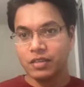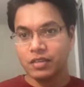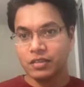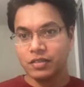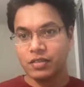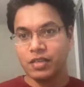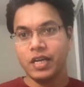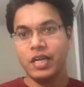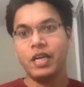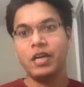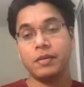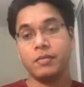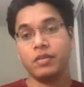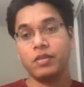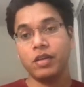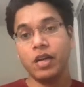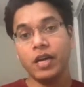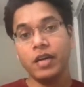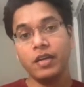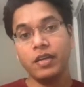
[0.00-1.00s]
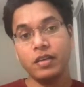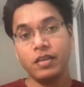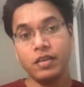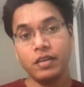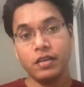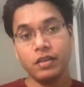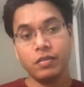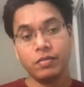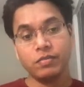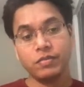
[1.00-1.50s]
right? So right
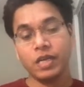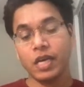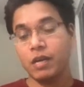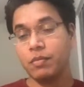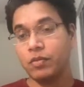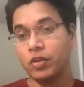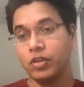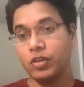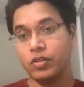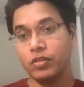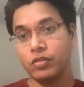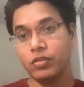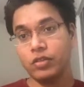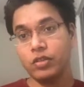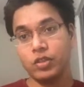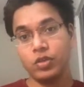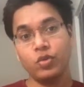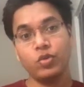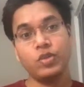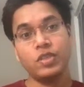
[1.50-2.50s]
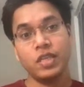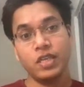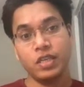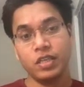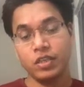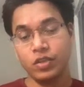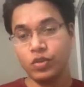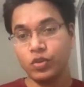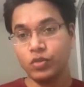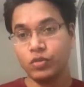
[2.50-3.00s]
here I am going to use a
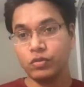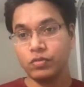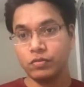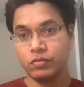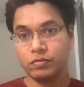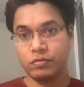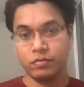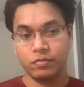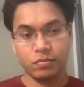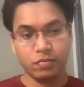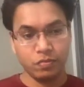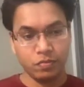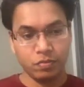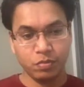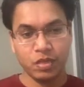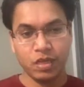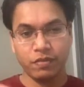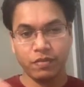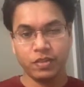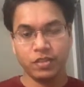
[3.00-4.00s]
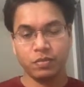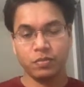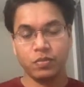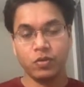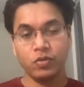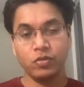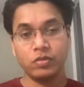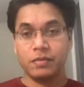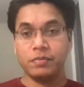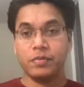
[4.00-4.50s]
queue BFS
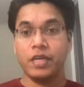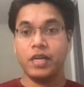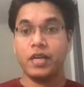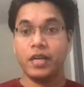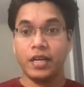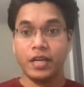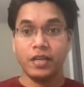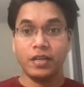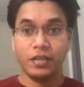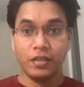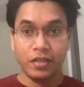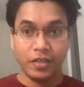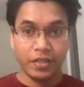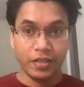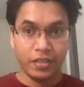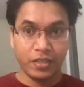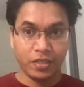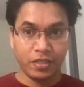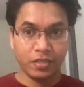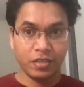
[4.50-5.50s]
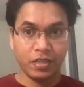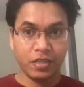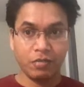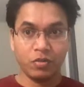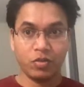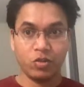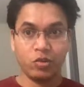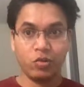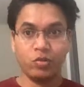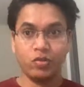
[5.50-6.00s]
approach, and again it is iterative
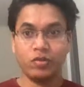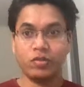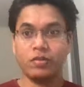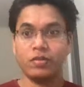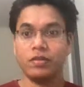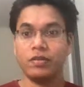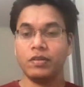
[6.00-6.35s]
solution.